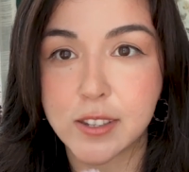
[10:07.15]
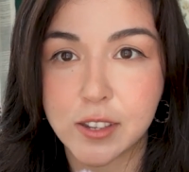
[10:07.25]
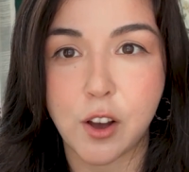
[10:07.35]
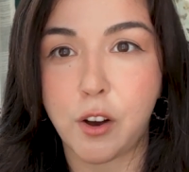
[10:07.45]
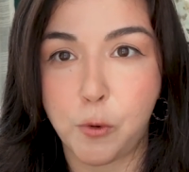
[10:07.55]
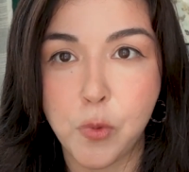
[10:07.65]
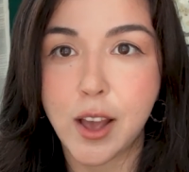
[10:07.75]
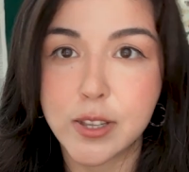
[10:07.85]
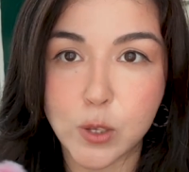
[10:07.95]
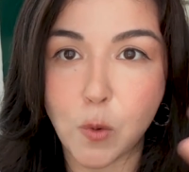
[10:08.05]
So
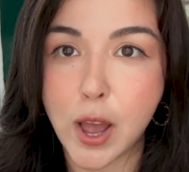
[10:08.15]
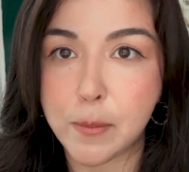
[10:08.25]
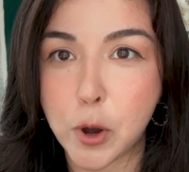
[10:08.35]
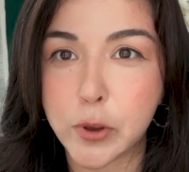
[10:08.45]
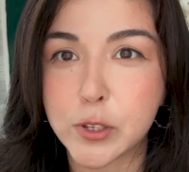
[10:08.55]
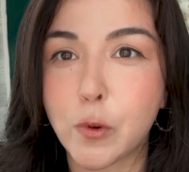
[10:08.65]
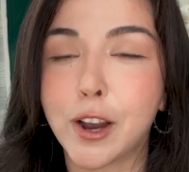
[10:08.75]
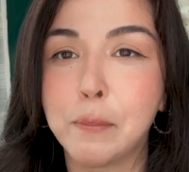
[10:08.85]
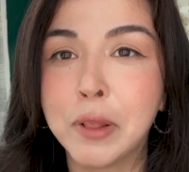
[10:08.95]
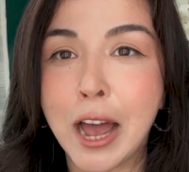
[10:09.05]
hence why I'm always
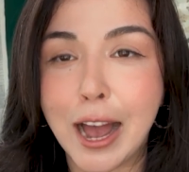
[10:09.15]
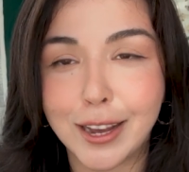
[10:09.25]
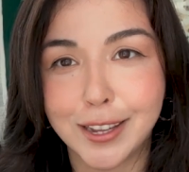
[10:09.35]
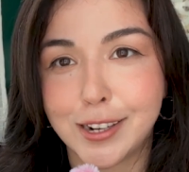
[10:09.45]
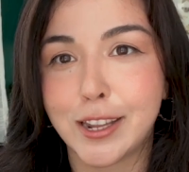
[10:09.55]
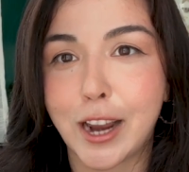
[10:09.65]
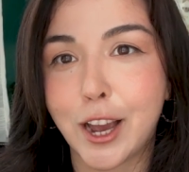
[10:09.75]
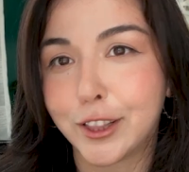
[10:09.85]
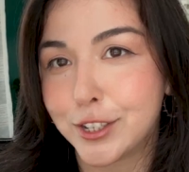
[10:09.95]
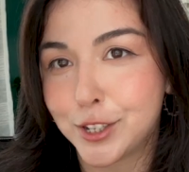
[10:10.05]
wearing black, and then I
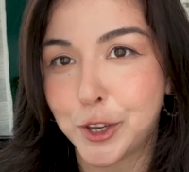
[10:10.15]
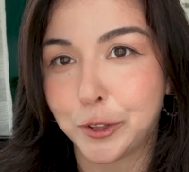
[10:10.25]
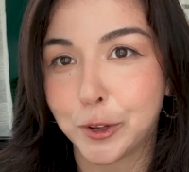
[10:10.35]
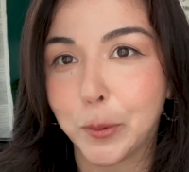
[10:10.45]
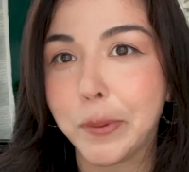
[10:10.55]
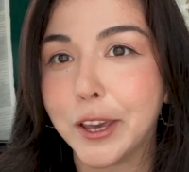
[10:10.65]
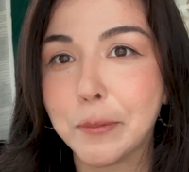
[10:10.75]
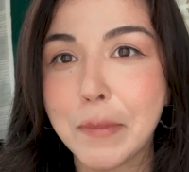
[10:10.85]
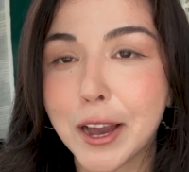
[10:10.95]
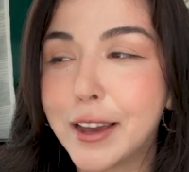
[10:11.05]
got this cute little
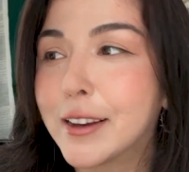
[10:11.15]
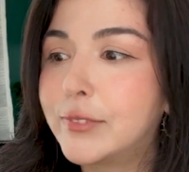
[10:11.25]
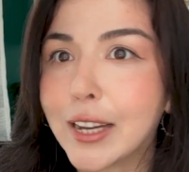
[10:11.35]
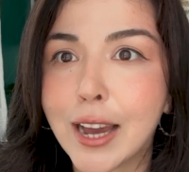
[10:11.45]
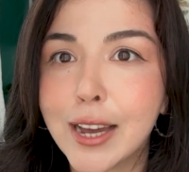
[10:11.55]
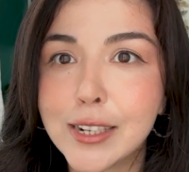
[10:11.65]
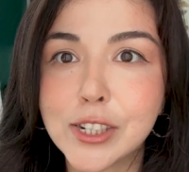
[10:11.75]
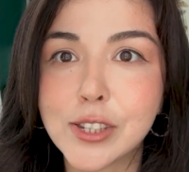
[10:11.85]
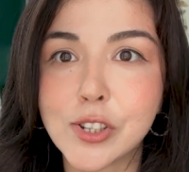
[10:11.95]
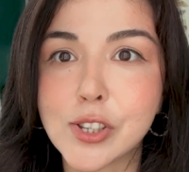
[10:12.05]
pink mic. That kind of
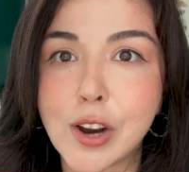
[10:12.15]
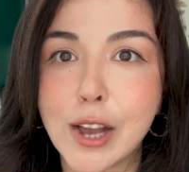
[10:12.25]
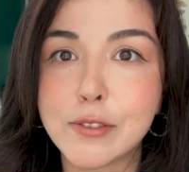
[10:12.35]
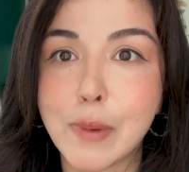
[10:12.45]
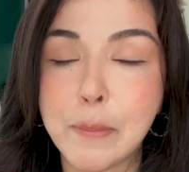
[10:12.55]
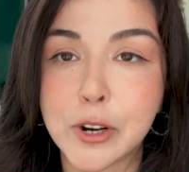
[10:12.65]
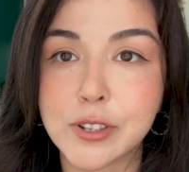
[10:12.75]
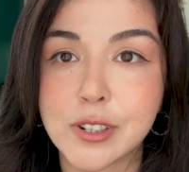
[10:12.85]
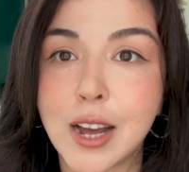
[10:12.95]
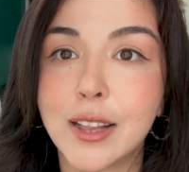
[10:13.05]
just describes my
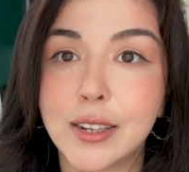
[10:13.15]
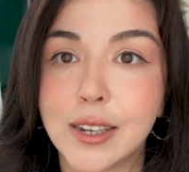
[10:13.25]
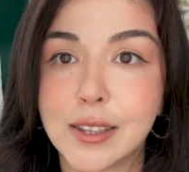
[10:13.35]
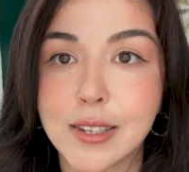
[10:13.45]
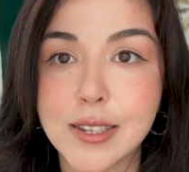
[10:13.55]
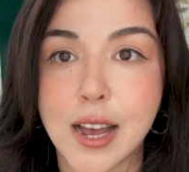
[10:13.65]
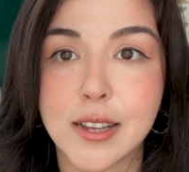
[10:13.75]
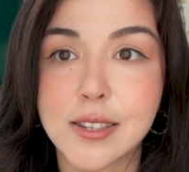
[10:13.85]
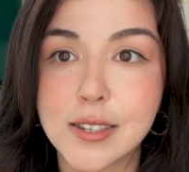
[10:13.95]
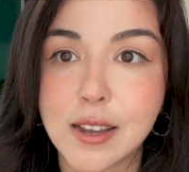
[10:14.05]
personality in the
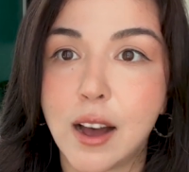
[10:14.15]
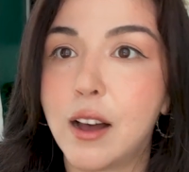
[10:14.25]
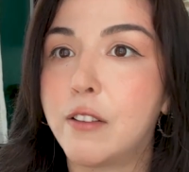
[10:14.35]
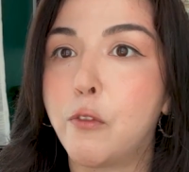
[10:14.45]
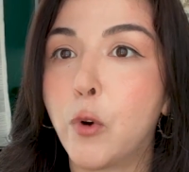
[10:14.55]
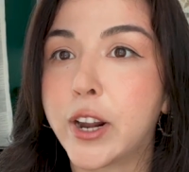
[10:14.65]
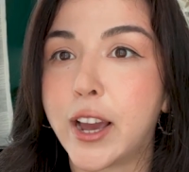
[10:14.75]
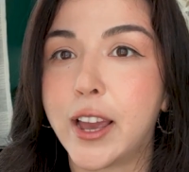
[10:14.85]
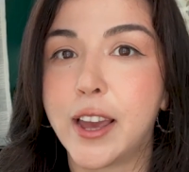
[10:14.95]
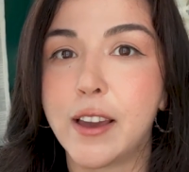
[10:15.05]
sense of what
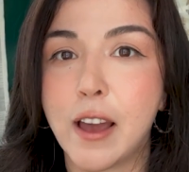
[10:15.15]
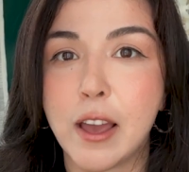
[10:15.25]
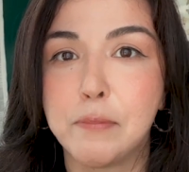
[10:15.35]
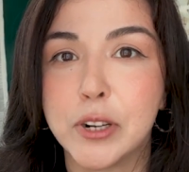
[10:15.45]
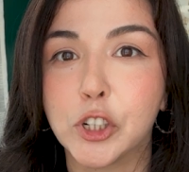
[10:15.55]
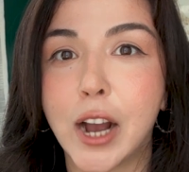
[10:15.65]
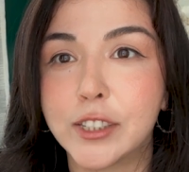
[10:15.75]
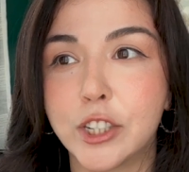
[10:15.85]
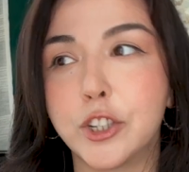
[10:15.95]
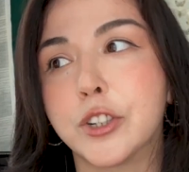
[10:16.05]
I am
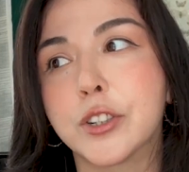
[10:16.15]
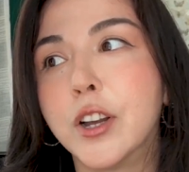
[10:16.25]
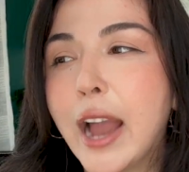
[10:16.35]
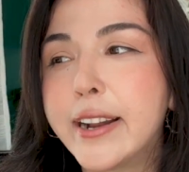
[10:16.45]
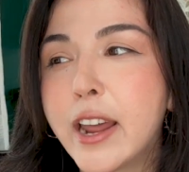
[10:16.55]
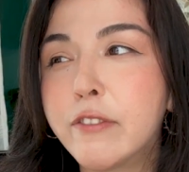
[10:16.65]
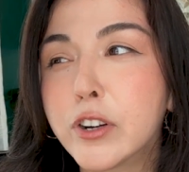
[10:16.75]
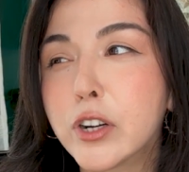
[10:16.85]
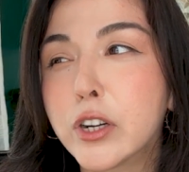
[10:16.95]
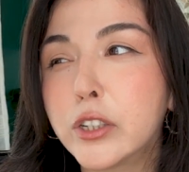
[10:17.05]
attracted to. I
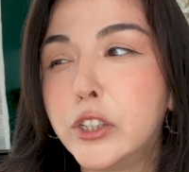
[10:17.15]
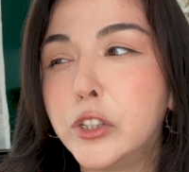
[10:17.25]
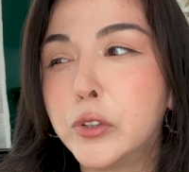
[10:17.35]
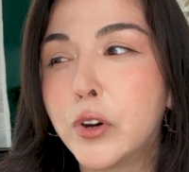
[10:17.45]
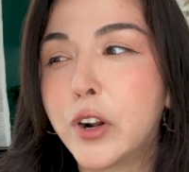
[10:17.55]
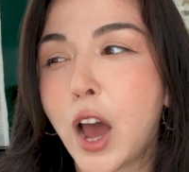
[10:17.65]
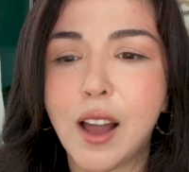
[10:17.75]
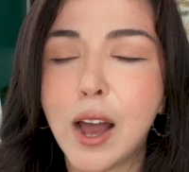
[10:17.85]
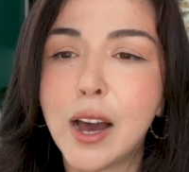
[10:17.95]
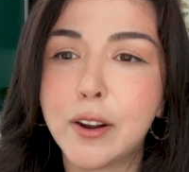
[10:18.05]
never knew on
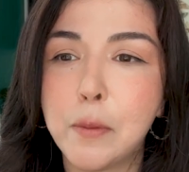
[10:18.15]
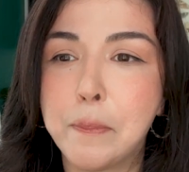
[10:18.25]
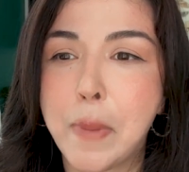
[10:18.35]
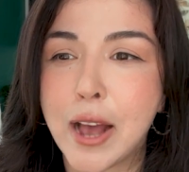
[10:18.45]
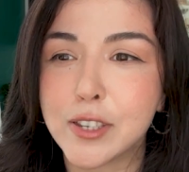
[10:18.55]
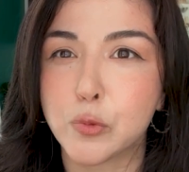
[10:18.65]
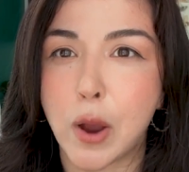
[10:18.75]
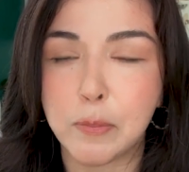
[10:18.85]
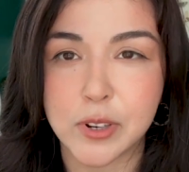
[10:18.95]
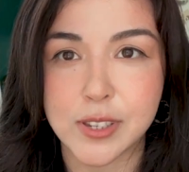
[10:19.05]
how to best
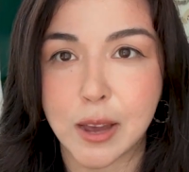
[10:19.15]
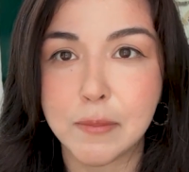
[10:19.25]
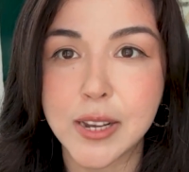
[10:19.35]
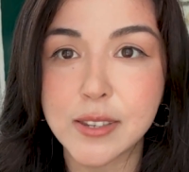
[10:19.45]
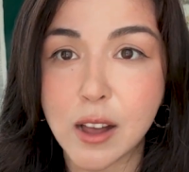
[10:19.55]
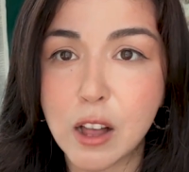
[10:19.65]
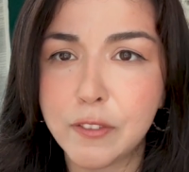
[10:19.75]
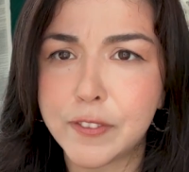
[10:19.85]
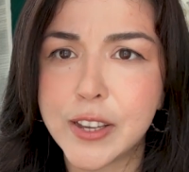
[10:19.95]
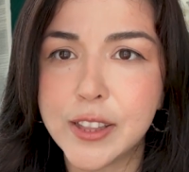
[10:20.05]
represent
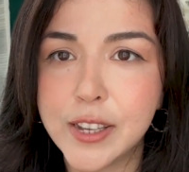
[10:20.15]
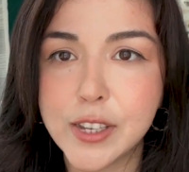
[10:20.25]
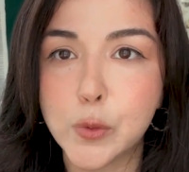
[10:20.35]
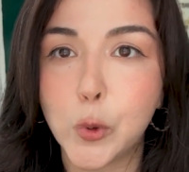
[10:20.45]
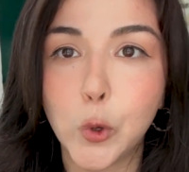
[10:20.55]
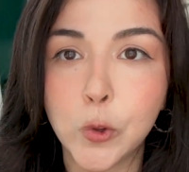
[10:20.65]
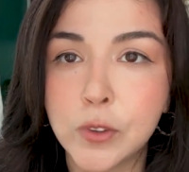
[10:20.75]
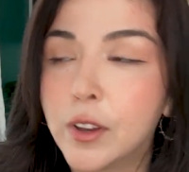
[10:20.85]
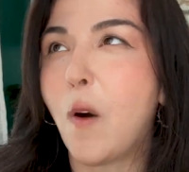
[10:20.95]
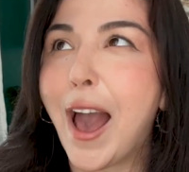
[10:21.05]
myself in these booths.